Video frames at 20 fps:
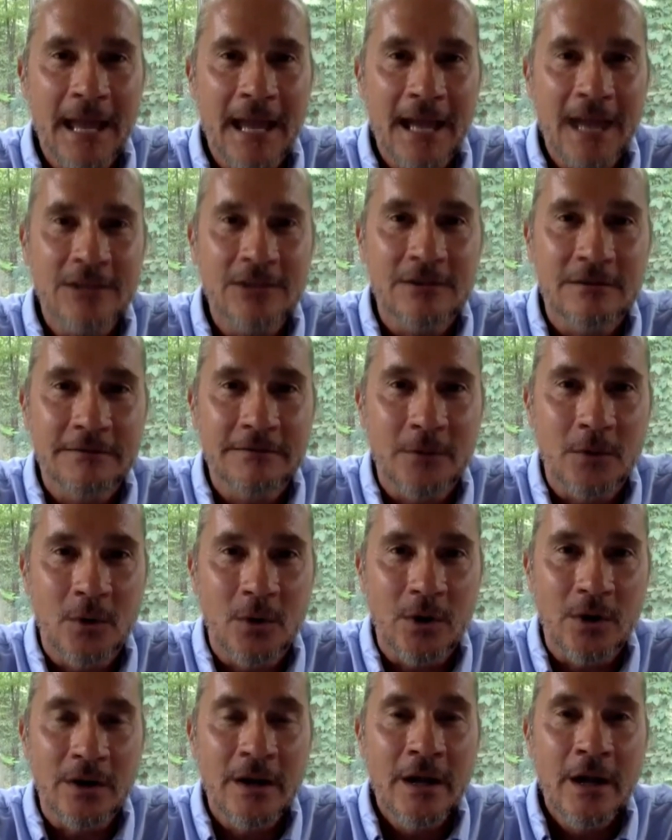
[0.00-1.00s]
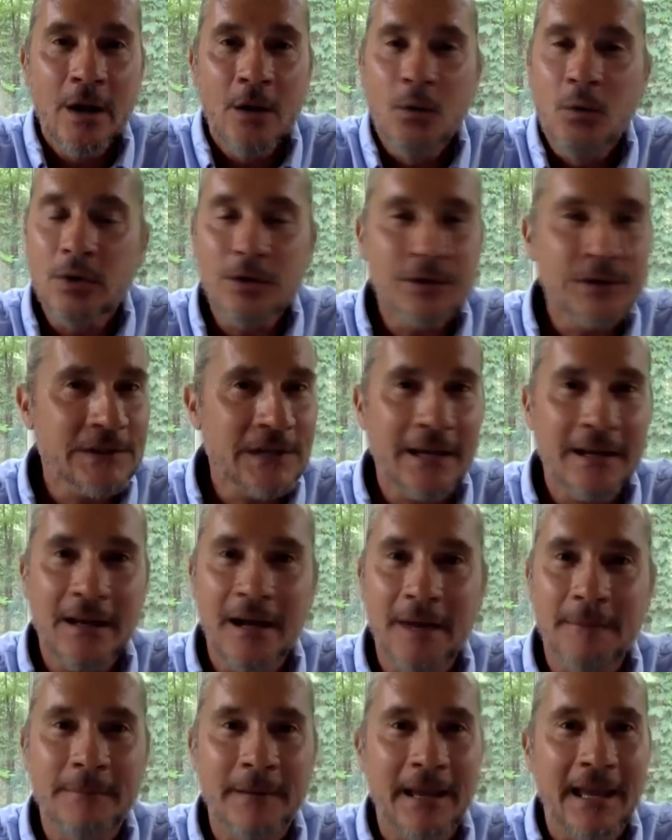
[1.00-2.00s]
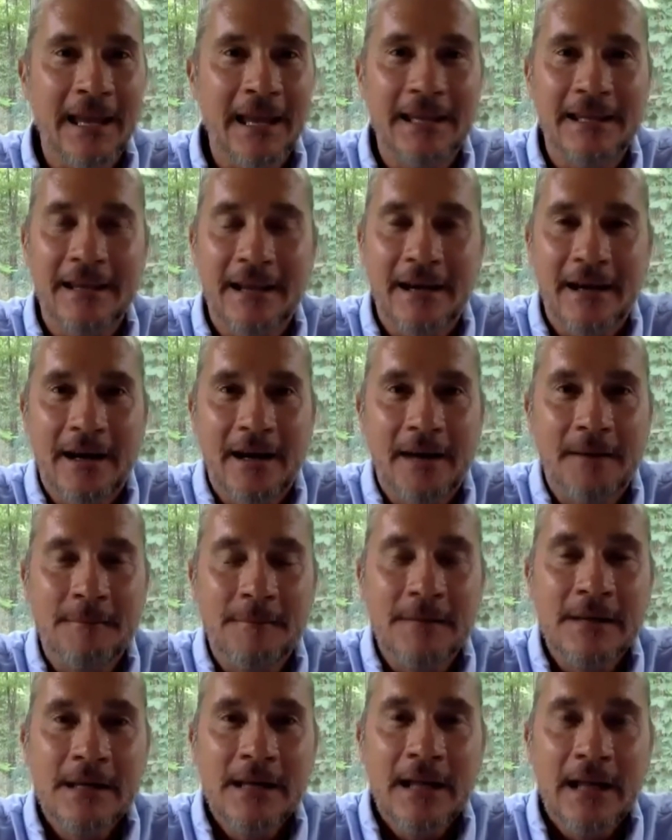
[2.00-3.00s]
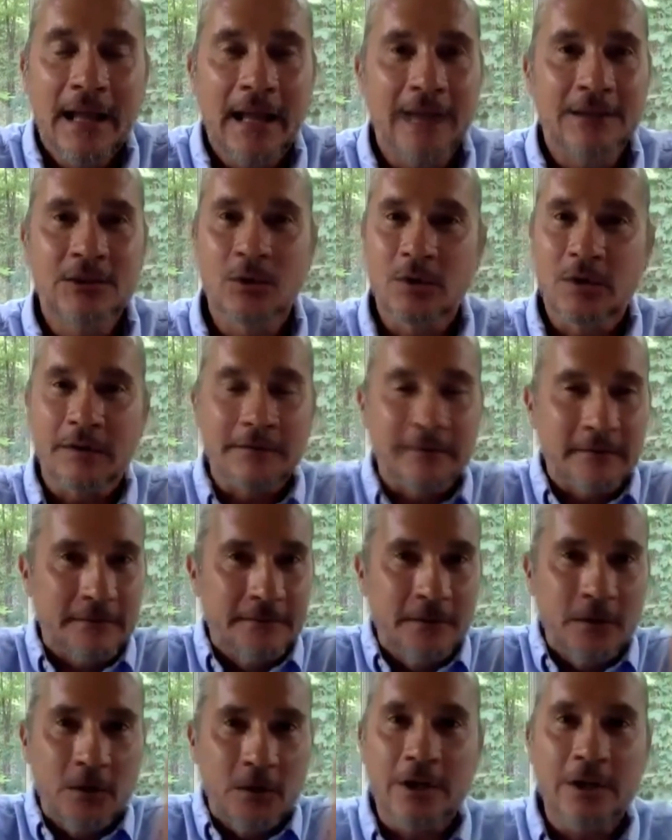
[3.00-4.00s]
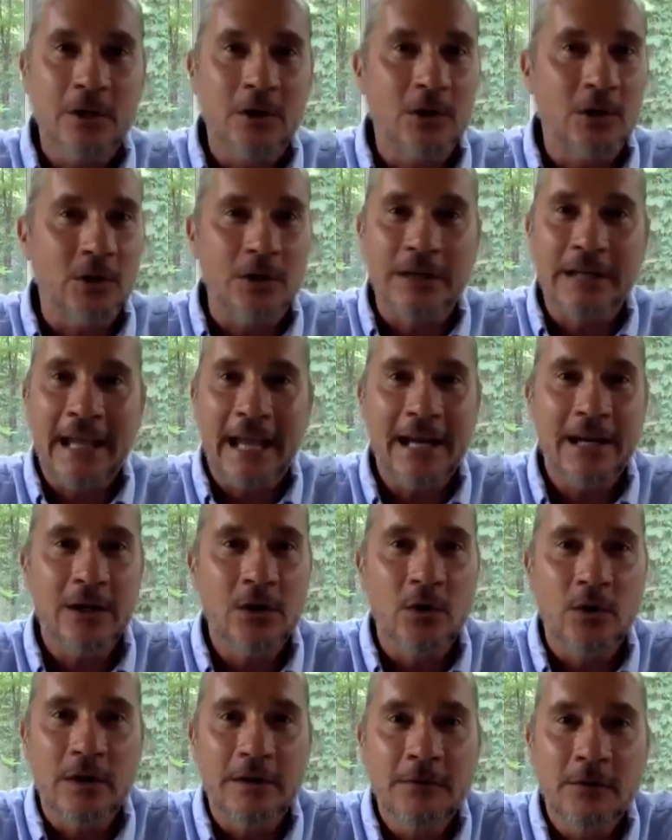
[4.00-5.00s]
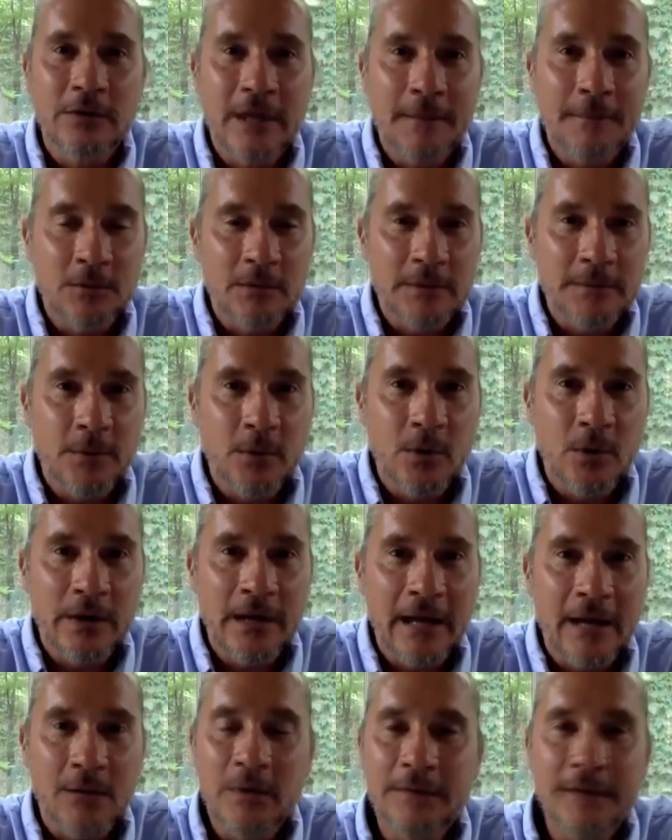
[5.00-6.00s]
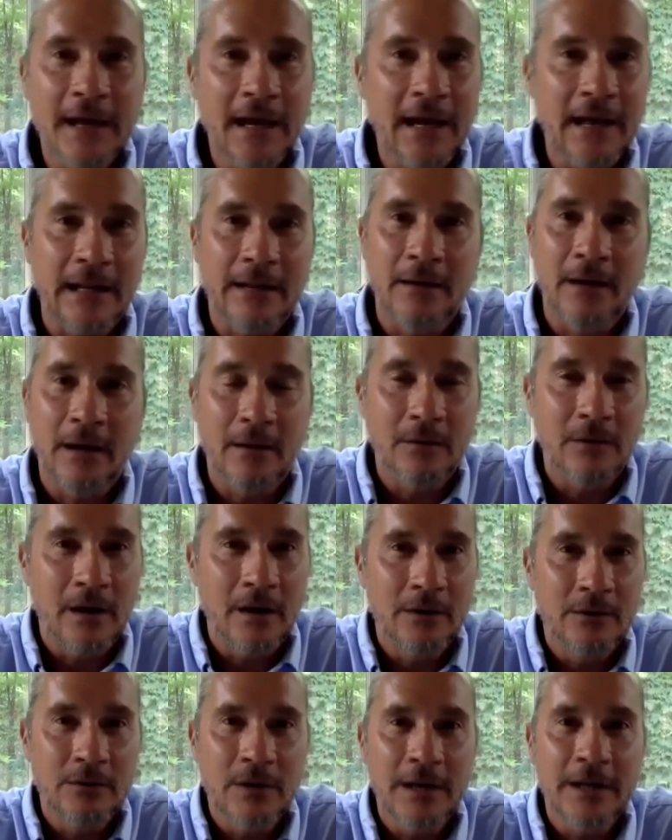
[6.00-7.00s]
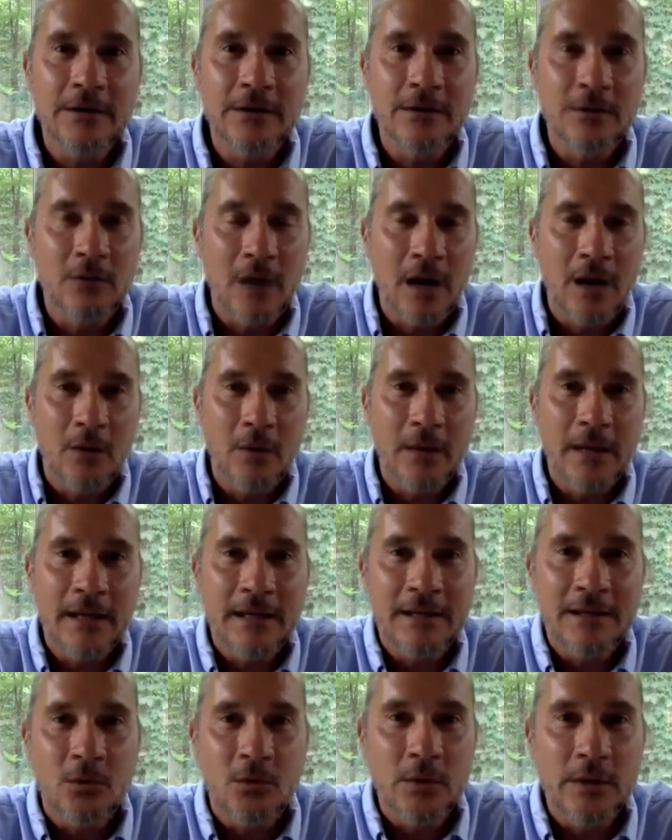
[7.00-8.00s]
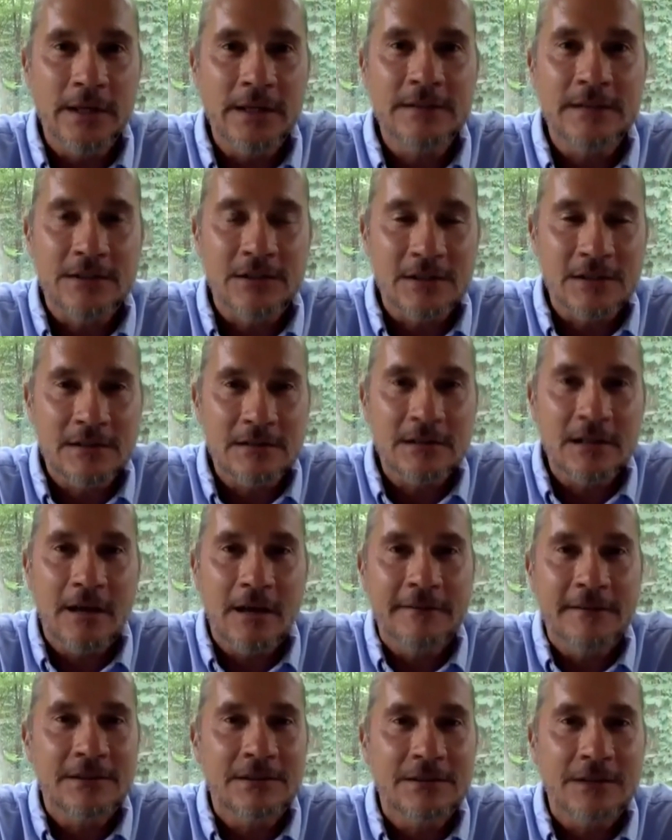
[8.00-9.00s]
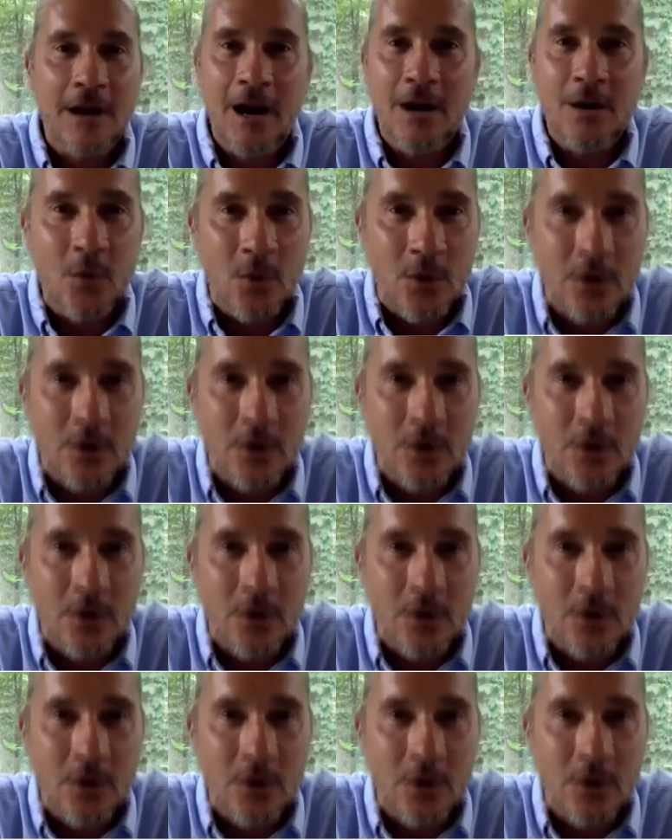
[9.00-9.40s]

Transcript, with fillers: passion for, we'll set up a, um, a sort of vertical or a category for them to report on. We've got uh, a writer uh, waiting in the wings that just loves Star